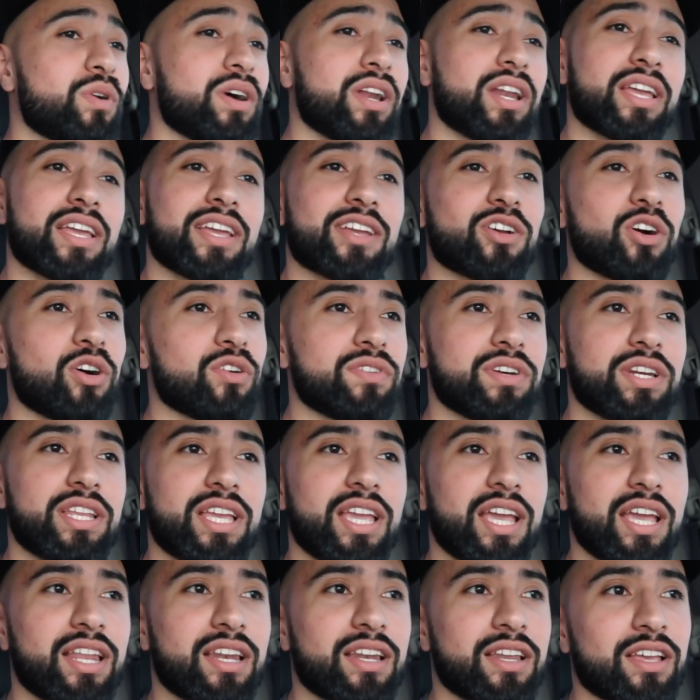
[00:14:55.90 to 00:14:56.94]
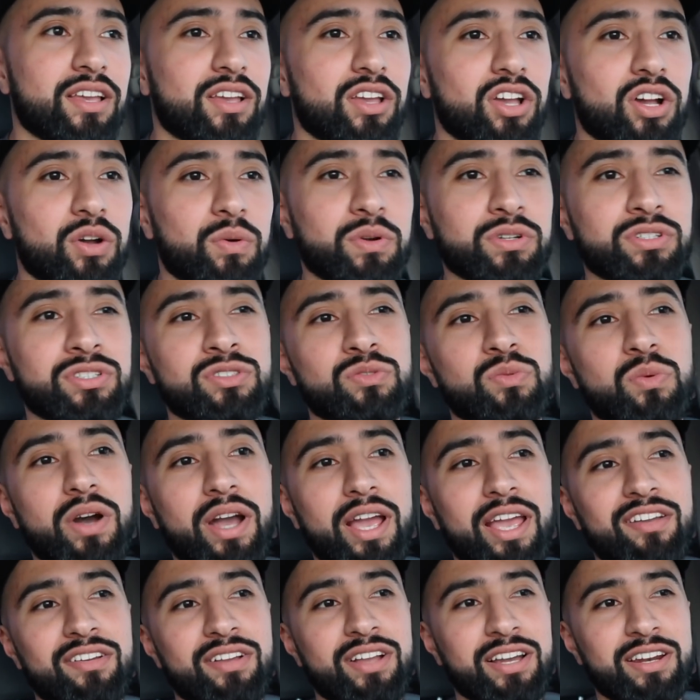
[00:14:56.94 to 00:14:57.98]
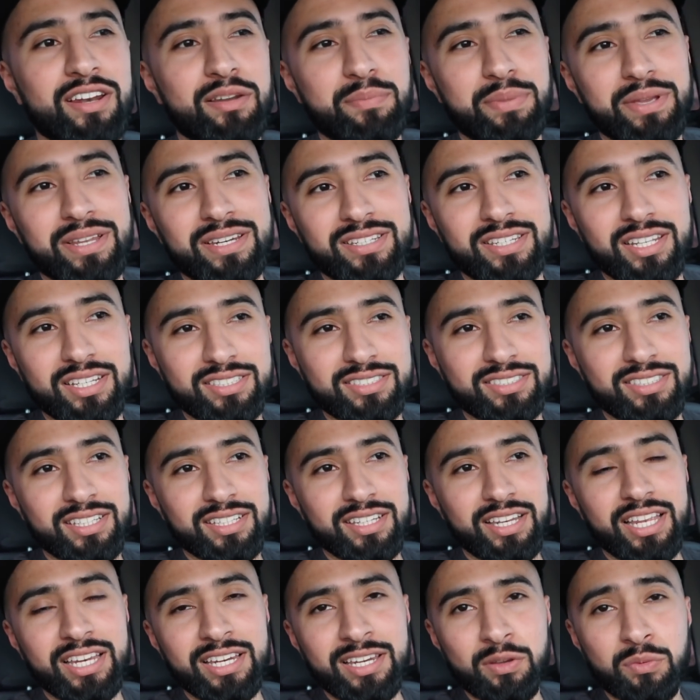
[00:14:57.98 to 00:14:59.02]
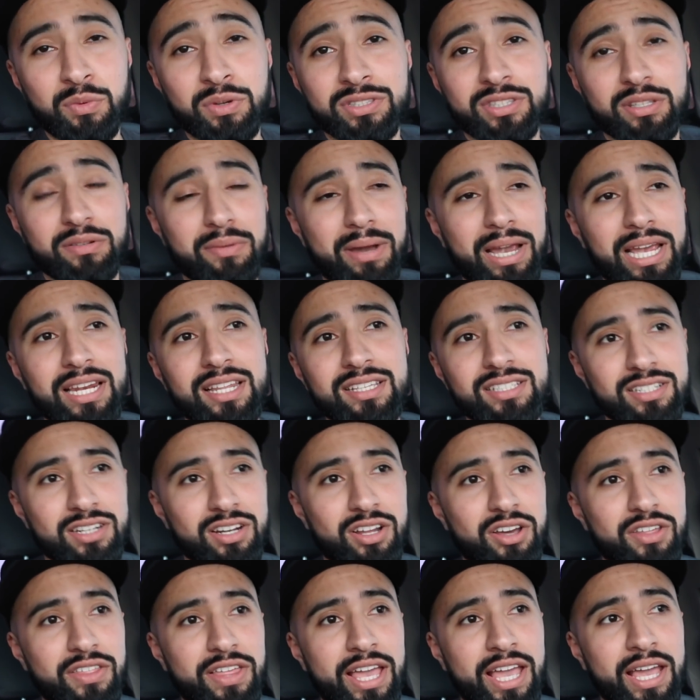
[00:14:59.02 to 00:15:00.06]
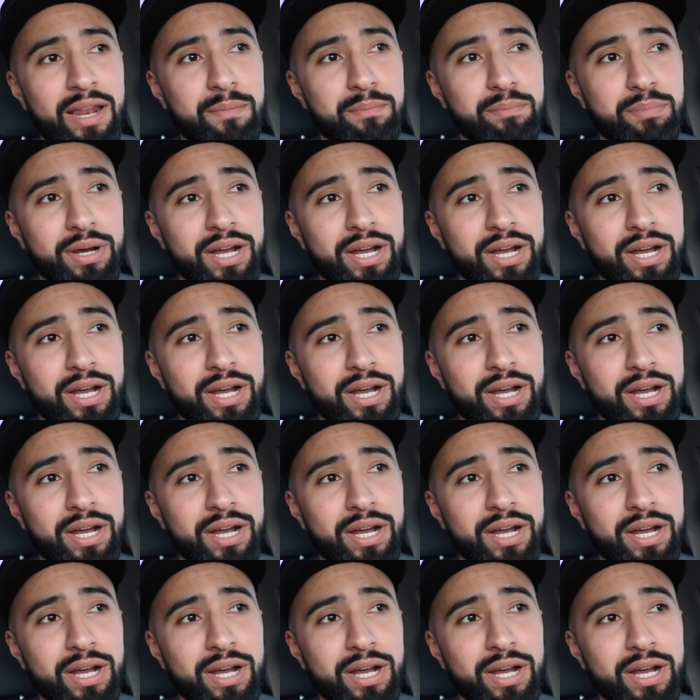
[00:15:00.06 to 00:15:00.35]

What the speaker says: want to get COVID again, which is why I've kind of been distant lately with the violins and all that.